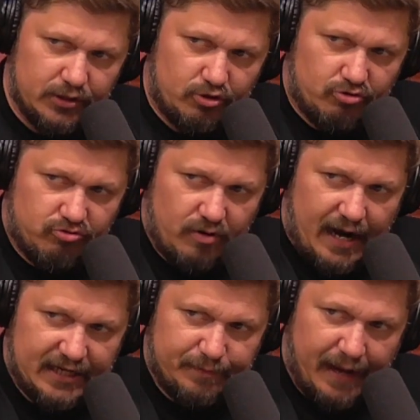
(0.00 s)

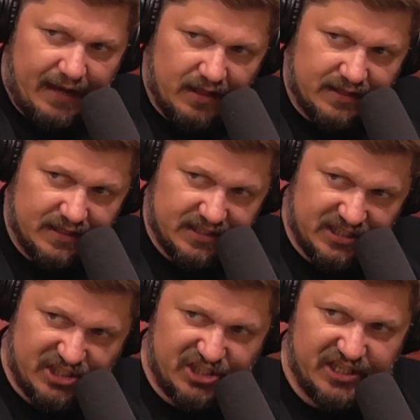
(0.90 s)
trash bag, like this is
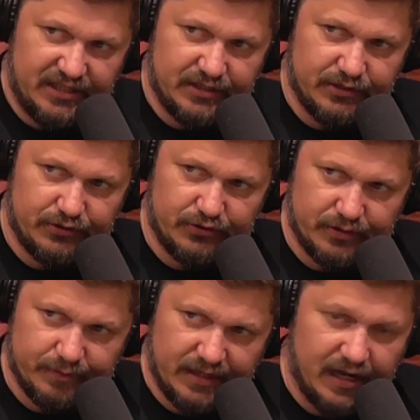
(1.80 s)
Jesus or something.